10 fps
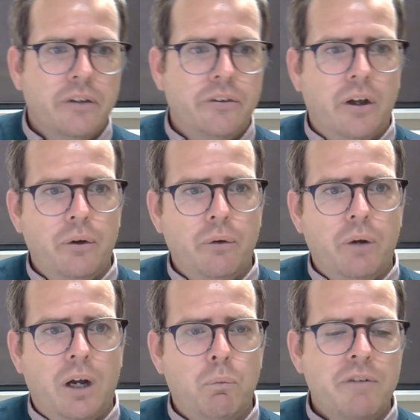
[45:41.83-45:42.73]
So
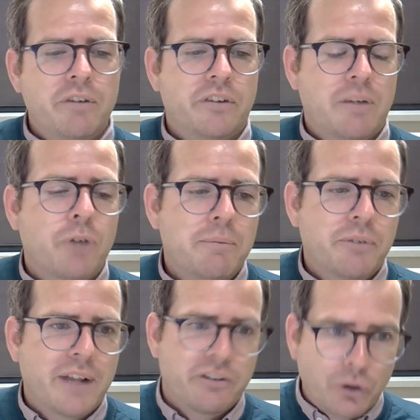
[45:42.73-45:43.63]
um, whether
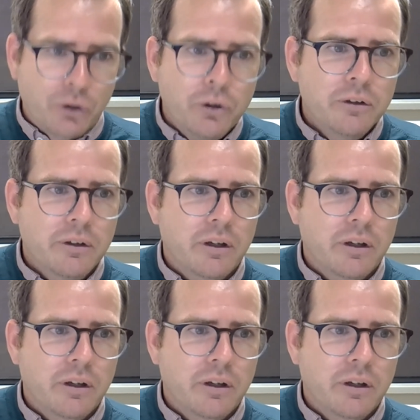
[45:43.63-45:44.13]
sometimes that's good,